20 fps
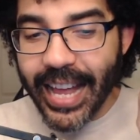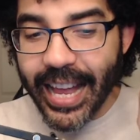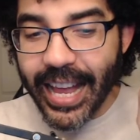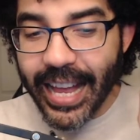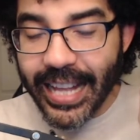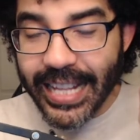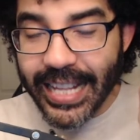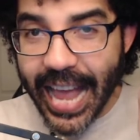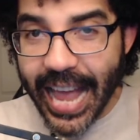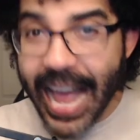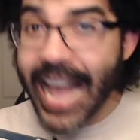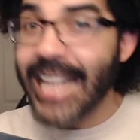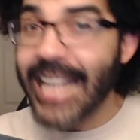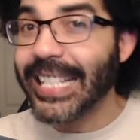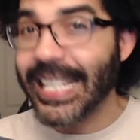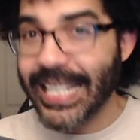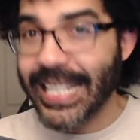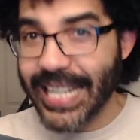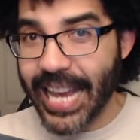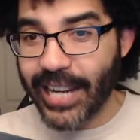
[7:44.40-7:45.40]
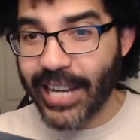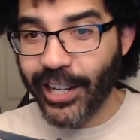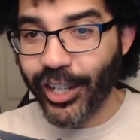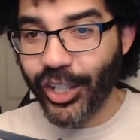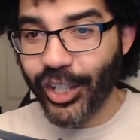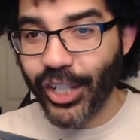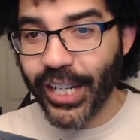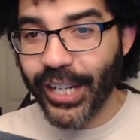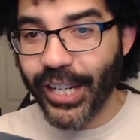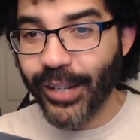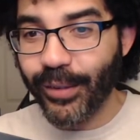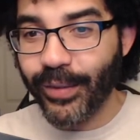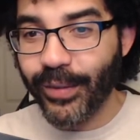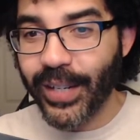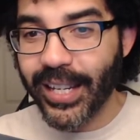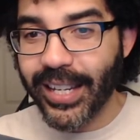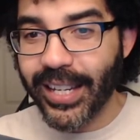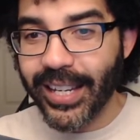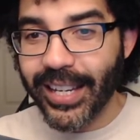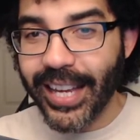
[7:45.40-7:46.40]
hasn't yet
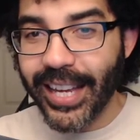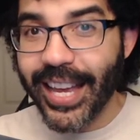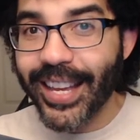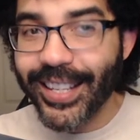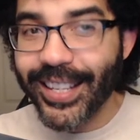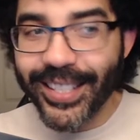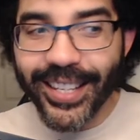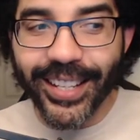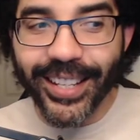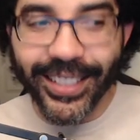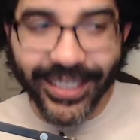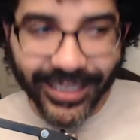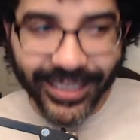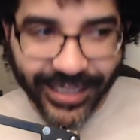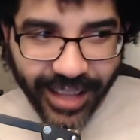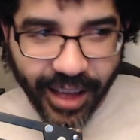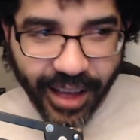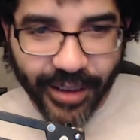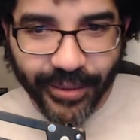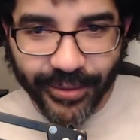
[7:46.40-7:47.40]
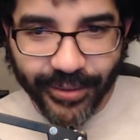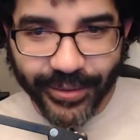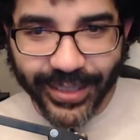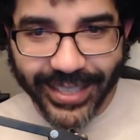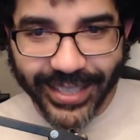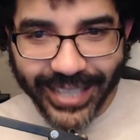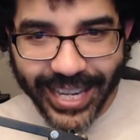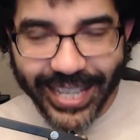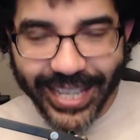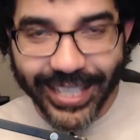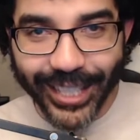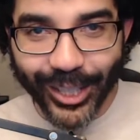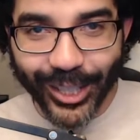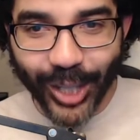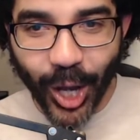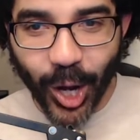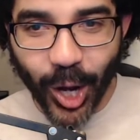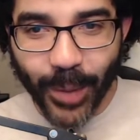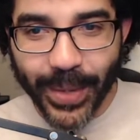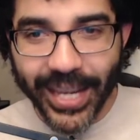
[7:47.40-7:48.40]
achieved is love, ladies and
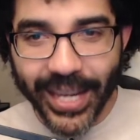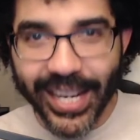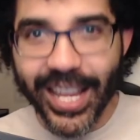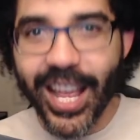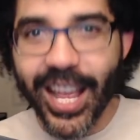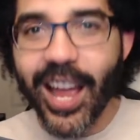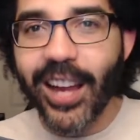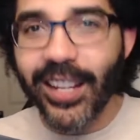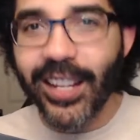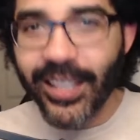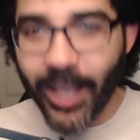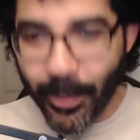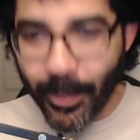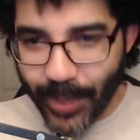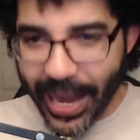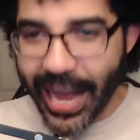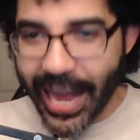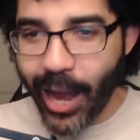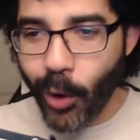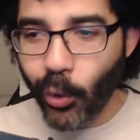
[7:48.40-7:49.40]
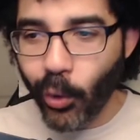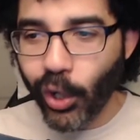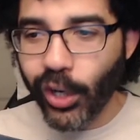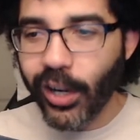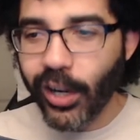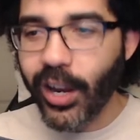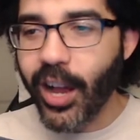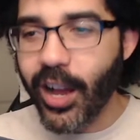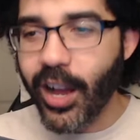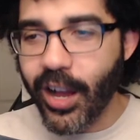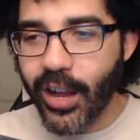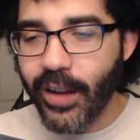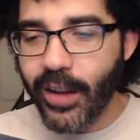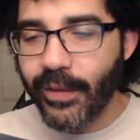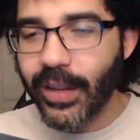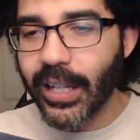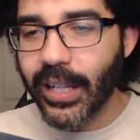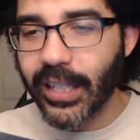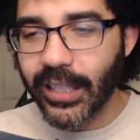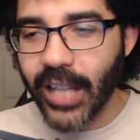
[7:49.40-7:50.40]
gentlemen, the power
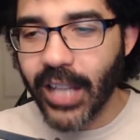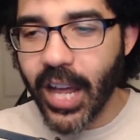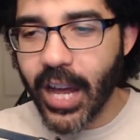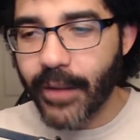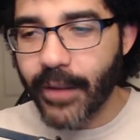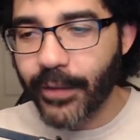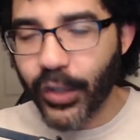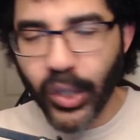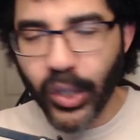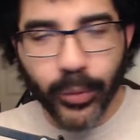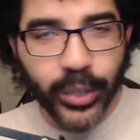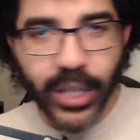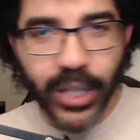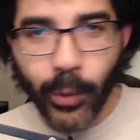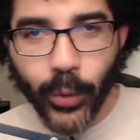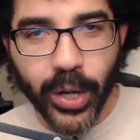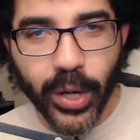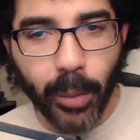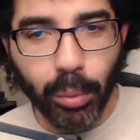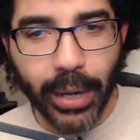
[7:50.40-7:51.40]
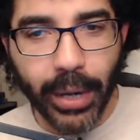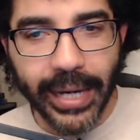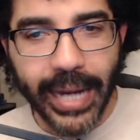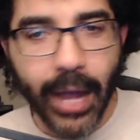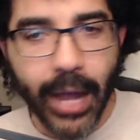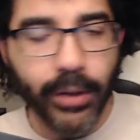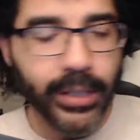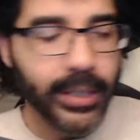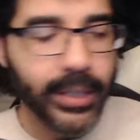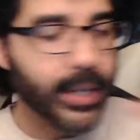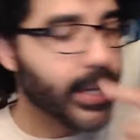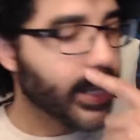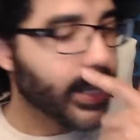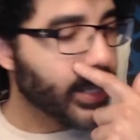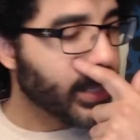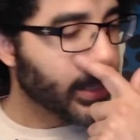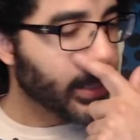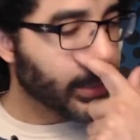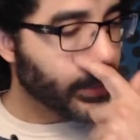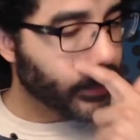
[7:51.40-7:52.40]
of love. For some reason, I want to break out and
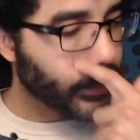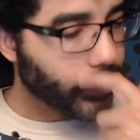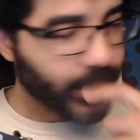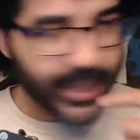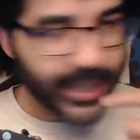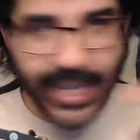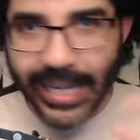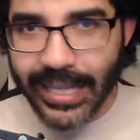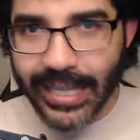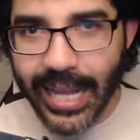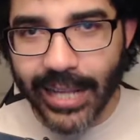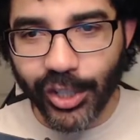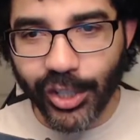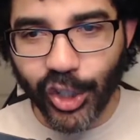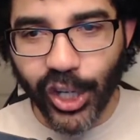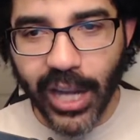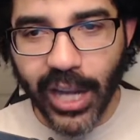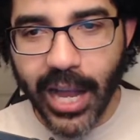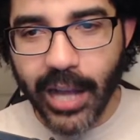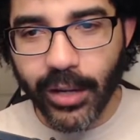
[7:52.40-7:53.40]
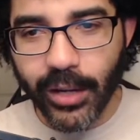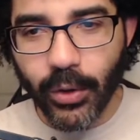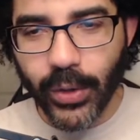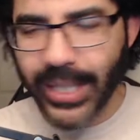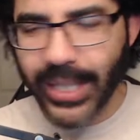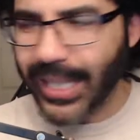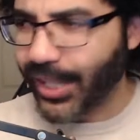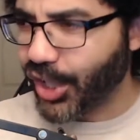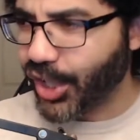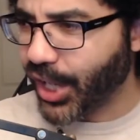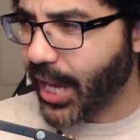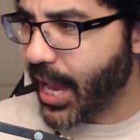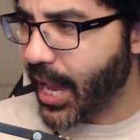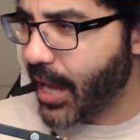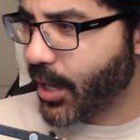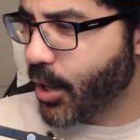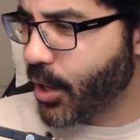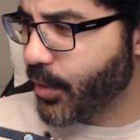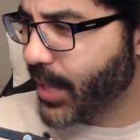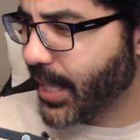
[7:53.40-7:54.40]
sing that Chicago. Is it
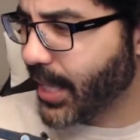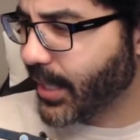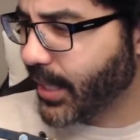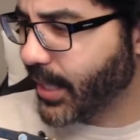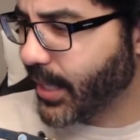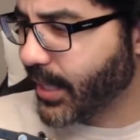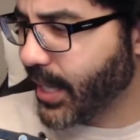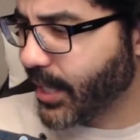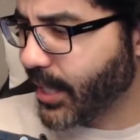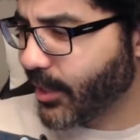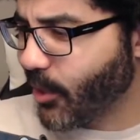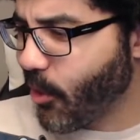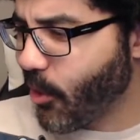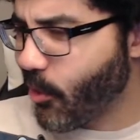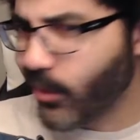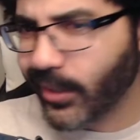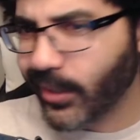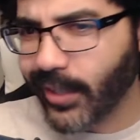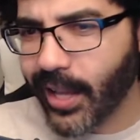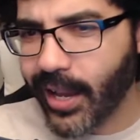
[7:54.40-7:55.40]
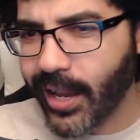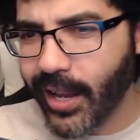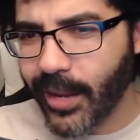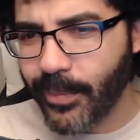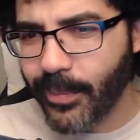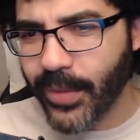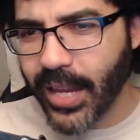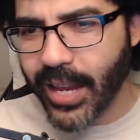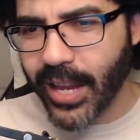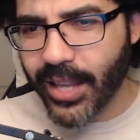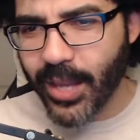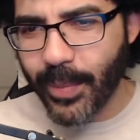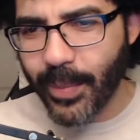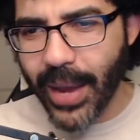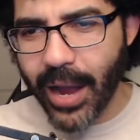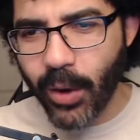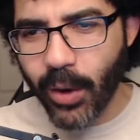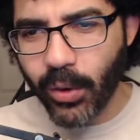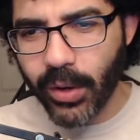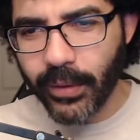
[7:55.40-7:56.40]
Chicago that sings that song? The
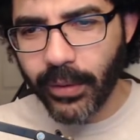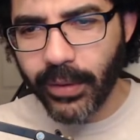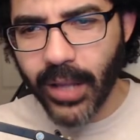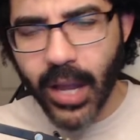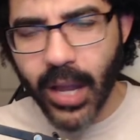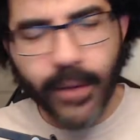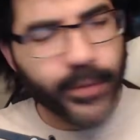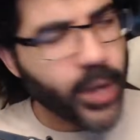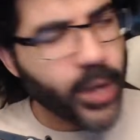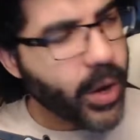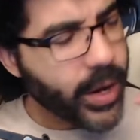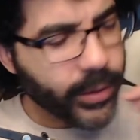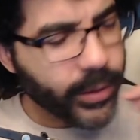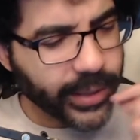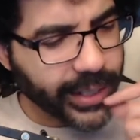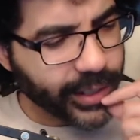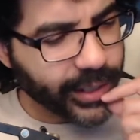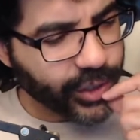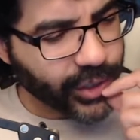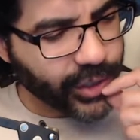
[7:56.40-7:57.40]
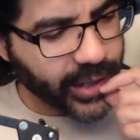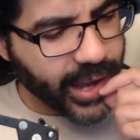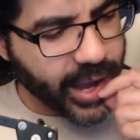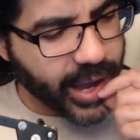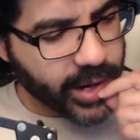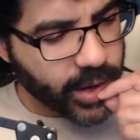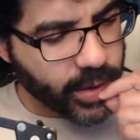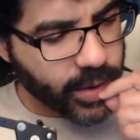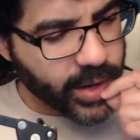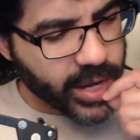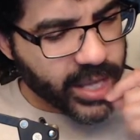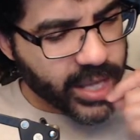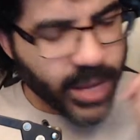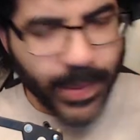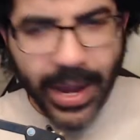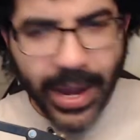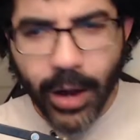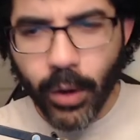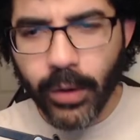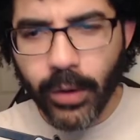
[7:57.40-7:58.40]
Power of Love? No, I don't think it's Chicago. The
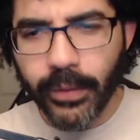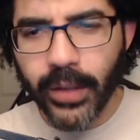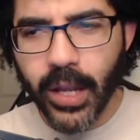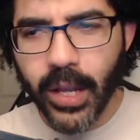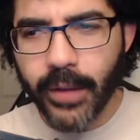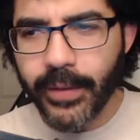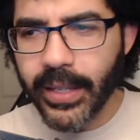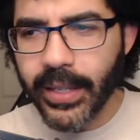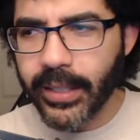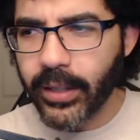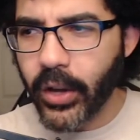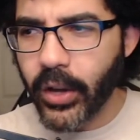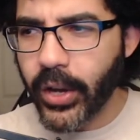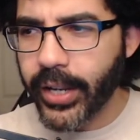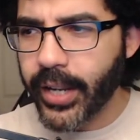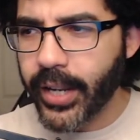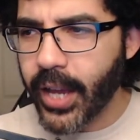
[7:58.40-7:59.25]
Power of Love is on